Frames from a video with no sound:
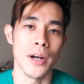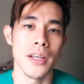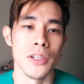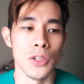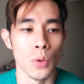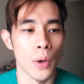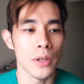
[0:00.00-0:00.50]

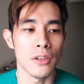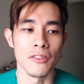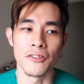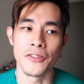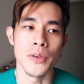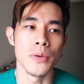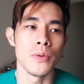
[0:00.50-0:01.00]
right you don't want to
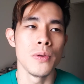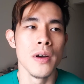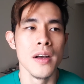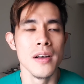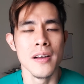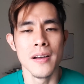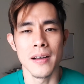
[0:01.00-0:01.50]
feel
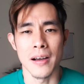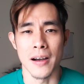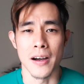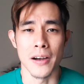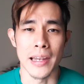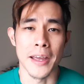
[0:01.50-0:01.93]
uh,